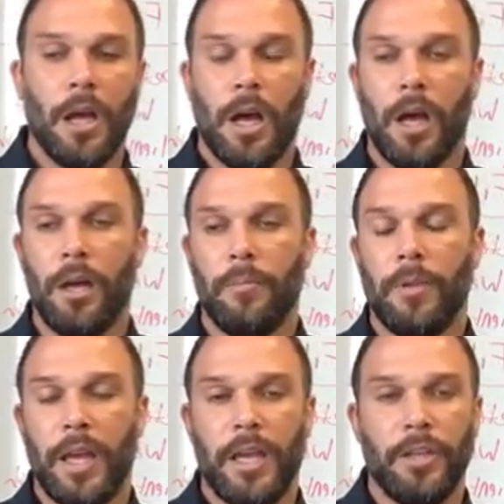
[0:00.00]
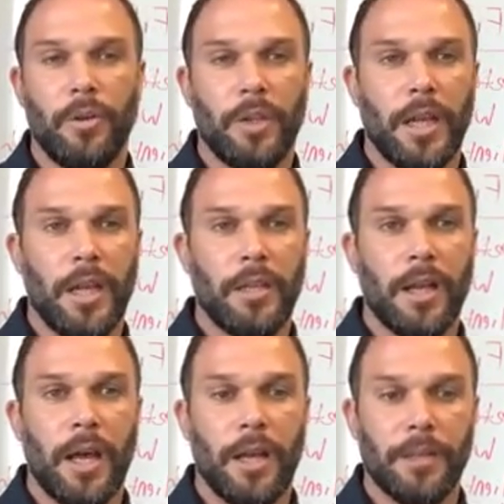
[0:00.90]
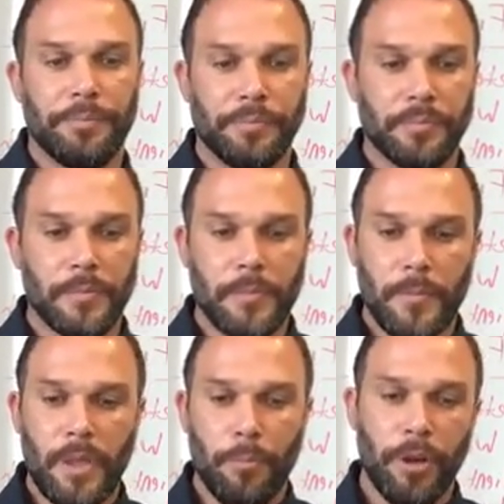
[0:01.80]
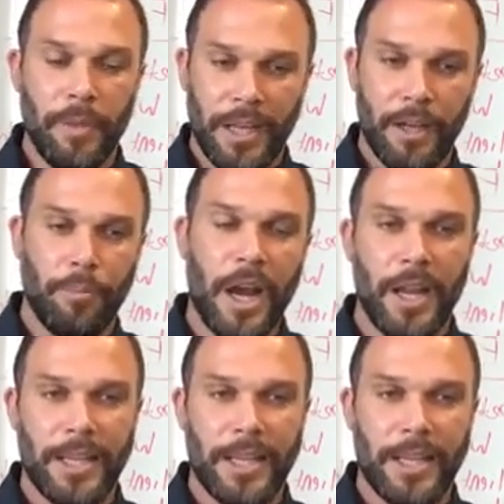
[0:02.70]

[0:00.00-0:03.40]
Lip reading: and you can put them like in a product